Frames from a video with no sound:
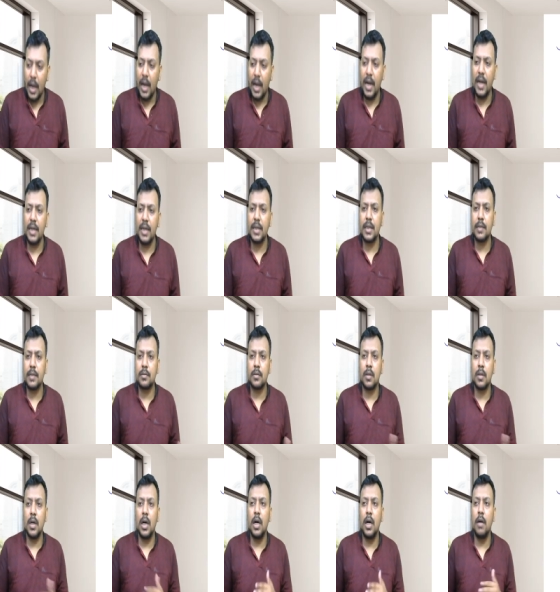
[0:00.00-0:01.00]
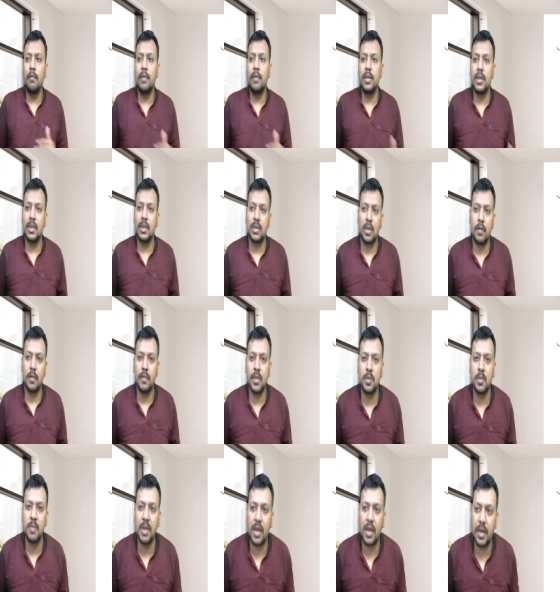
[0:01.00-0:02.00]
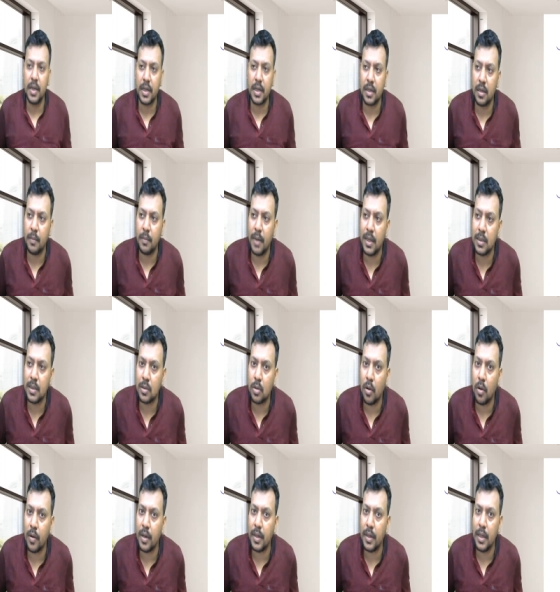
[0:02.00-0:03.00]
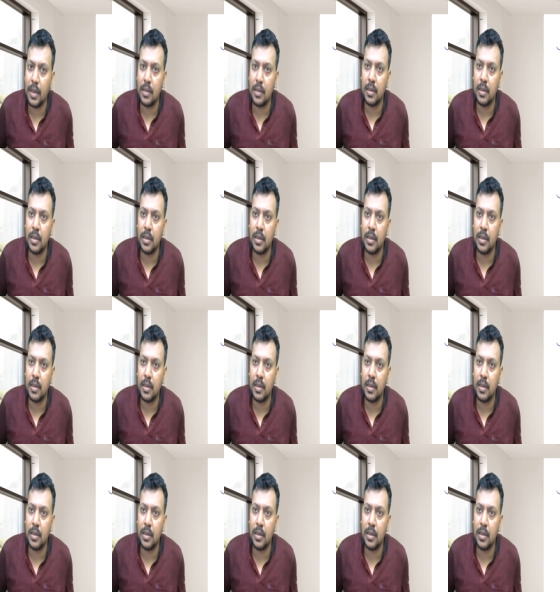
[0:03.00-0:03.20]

and when the survey is being conducted by the authority,